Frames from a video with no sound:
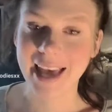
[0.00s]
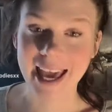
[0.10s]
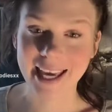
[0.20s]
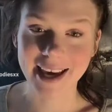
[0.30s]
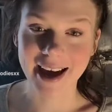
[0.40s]

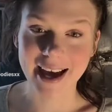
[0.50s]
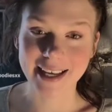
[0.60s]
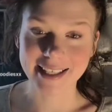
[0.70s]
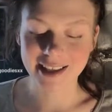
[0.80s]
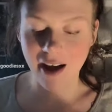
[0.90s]
Hey
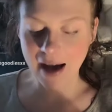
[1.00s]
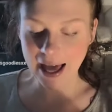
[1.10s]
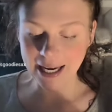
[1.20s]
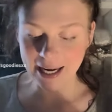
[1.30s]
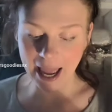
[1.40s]
guys,
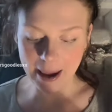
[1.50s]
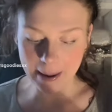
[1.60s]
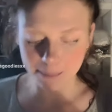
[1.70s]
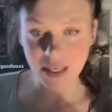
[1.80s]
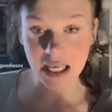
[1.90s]
I
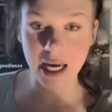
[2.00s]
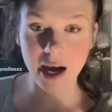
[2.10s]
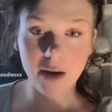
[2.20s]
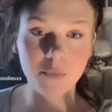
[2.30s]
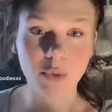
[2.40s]
am
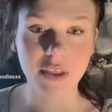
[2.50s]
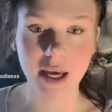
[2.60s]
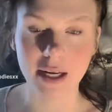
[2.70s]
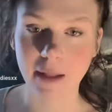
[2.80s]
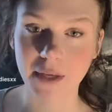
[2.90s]
here with
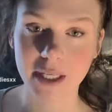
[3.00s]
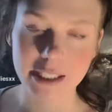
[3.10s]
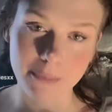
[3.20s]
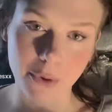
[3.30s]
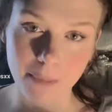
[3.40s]
another
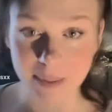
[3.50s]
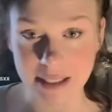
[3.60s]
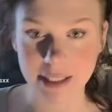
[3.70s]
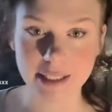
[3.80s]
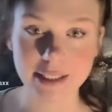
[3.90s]
small
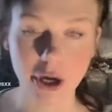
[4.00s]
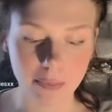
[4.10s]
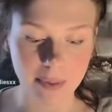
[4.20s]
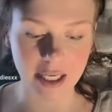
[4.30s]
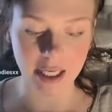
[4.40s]
business
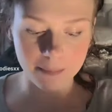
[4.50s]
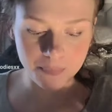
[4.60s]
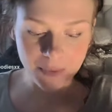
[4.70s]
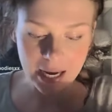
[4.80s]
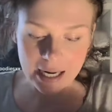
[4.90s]
opening.
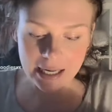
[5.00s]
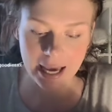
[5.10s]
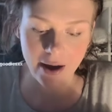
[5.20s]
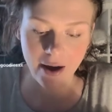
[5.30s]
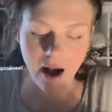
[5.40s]

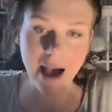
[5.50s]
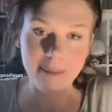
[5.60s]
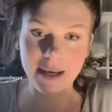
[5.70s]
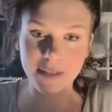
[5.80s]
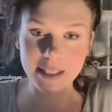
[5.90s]
Now, I
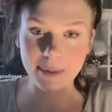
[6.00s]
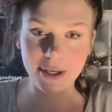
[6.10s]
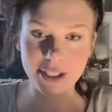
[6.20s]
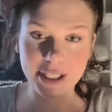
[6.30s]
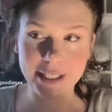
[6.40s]
made this
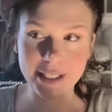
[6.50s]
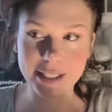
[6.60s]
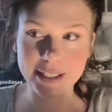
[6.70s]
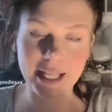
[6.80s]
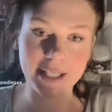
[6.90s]

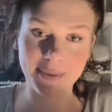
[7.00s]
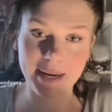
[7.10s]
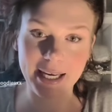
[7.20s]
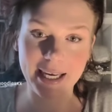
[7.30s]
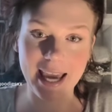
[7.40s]
purchase last
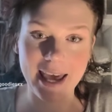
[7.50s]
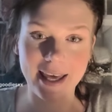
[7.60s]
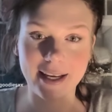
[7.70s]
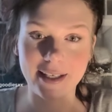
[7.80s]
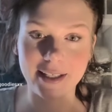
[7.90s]
week
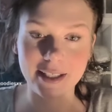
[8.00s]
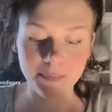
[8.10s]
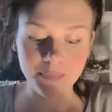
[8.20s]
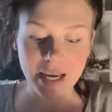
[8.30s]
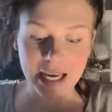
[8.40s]
and
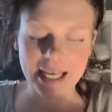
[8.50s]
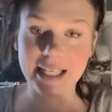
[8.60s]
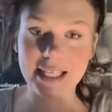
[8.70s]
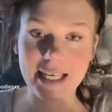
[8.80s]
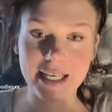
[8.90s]

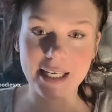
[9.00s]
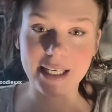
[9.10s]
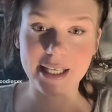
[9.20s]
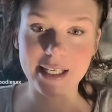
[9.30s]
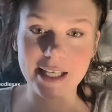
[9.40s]
it
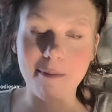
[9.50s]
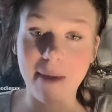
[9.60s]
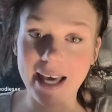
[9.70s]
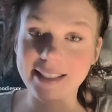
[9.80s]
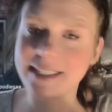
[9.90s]
is
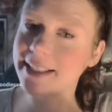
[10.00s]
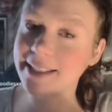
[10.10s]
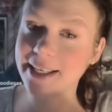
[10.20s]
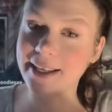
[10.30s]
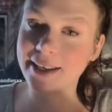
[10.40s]
my
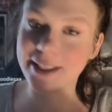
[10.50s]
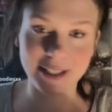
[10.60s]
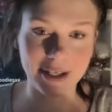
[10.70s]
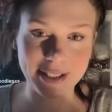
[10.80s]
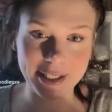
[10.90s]
Sensi
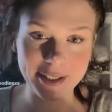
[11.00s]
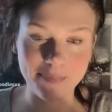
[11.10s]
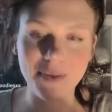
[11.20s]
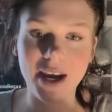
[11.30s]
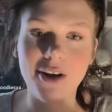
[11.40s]
consultant
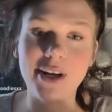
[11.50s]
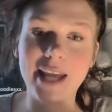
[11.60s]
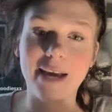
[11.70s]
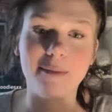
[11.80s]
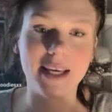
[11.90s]
and her
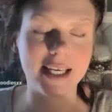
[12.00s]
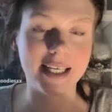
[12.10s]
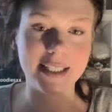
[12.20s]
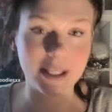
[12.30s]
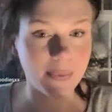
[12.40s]
name
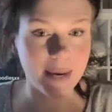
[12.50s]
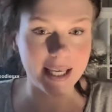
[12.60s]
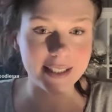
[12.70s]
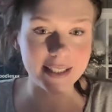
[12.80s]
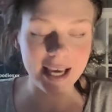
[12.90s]
is
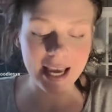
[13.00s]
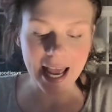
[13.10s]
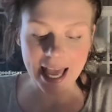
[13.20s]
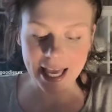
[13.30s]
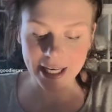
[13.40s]
Louise
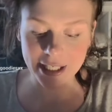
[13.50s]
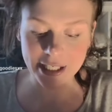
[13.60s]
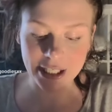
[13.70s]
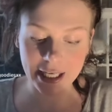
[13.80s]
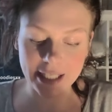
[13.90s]
and
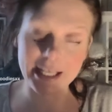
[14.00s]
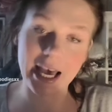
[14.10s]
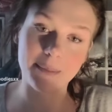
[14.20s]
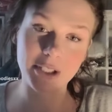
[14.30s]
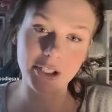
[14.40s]
she's
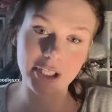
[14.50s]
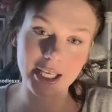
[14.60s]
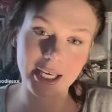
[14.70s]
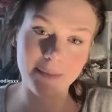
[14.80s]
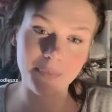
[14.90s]

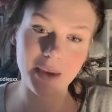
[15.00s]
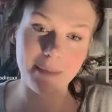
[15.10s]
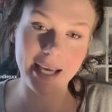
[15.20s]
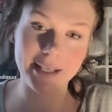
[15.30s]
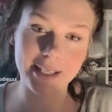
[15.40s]
absolutely
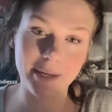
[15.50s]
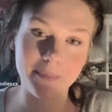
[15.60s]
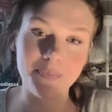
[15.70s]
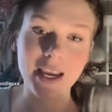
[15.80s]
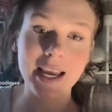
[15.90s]
amazing.